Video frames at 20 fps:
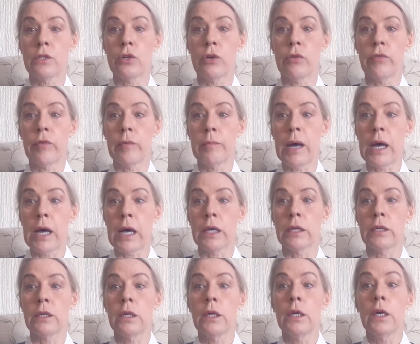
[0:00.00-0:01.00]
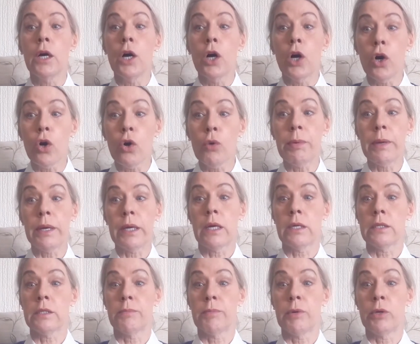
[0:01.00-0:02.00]
over mine, hoping, I
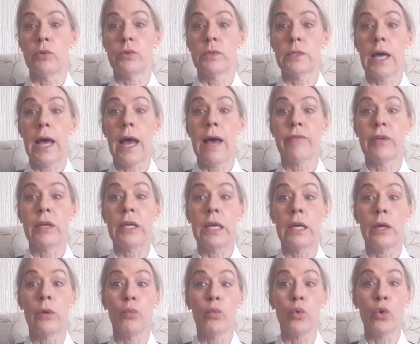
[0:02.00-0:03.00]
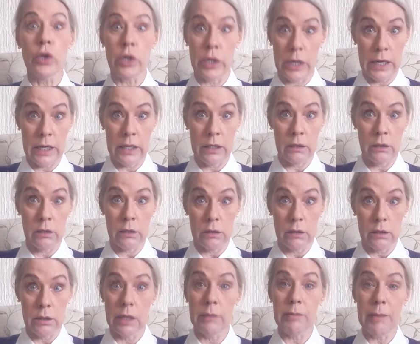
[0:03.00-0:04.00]
suppose, that having hit one nail,
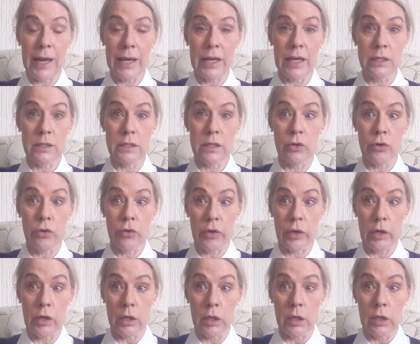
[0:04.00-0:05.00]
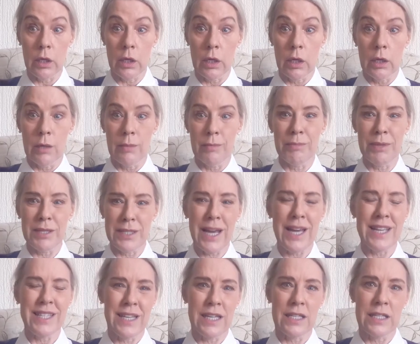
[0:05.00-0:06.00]
he might hit another. But I
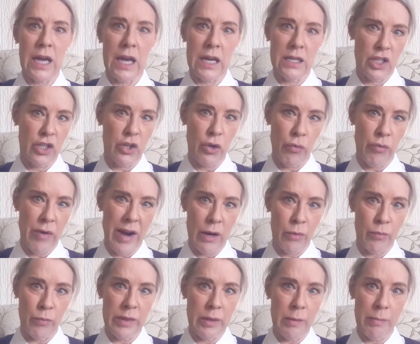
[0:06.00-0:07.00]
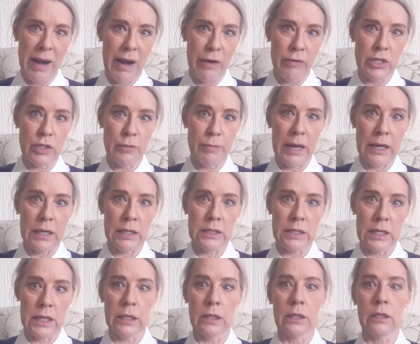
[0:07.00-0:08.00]
said I had to go round with a parish
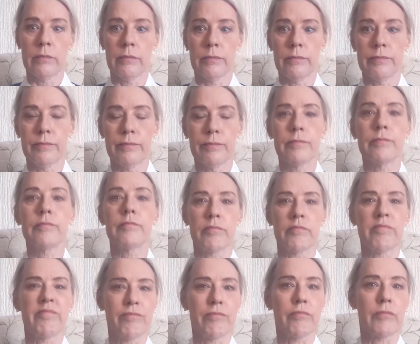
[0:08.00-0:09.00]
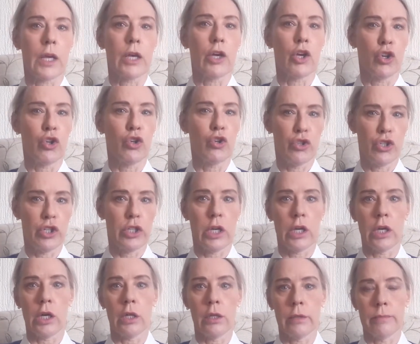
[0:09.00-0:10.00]
magazine. "Good
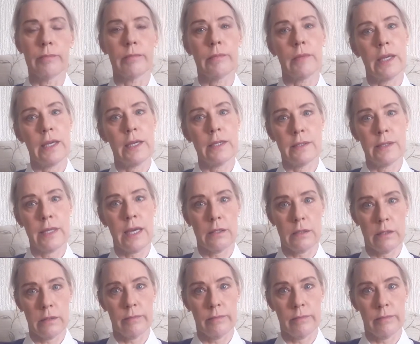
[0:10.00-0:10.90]
girl," he said.